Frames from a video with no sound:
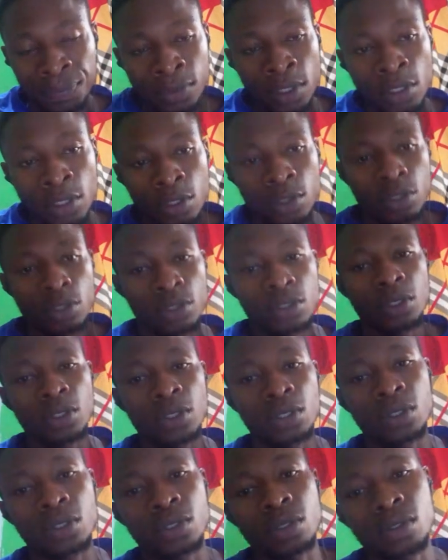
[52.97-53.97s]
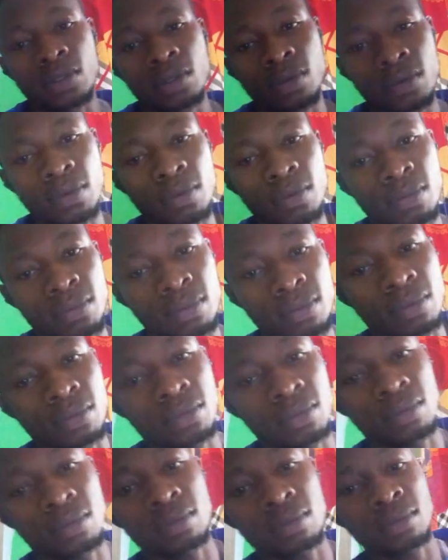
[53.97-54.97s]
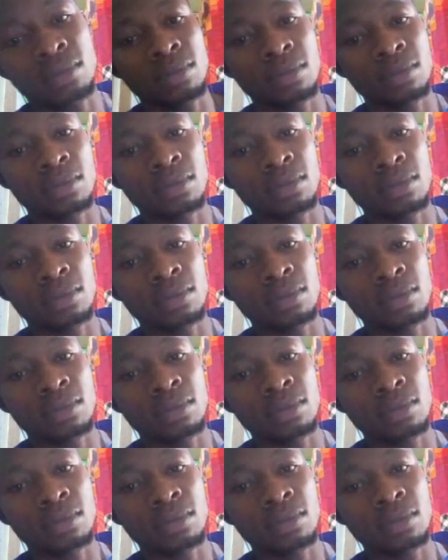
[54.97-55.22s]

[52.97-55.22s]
So this